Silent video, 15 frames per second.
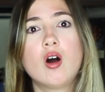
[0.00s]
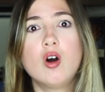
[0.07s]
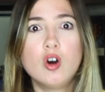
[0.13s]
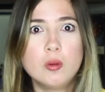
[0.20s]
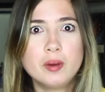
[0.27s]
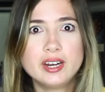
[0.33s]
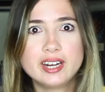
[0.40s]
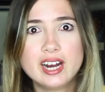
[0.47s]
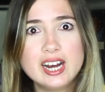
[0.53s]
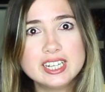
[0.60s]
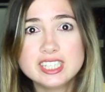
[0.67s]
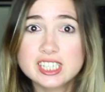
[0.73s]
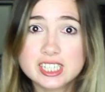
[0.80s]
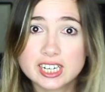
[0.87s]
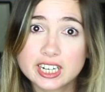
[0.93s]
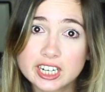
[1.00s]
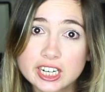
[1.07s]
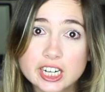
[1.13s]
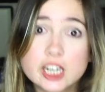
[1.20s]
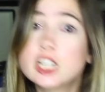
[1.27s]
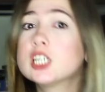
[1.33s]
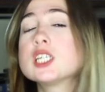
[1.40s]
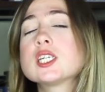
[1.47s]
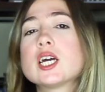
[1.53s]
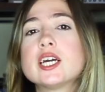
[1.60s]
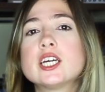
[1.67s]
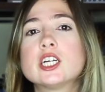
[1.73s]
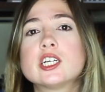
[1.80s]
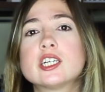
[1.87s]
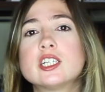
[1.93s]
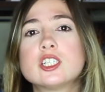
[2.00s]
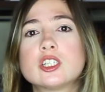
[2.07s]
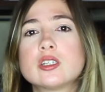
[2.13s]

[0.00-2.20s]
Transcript: oh my god stickers I couldn't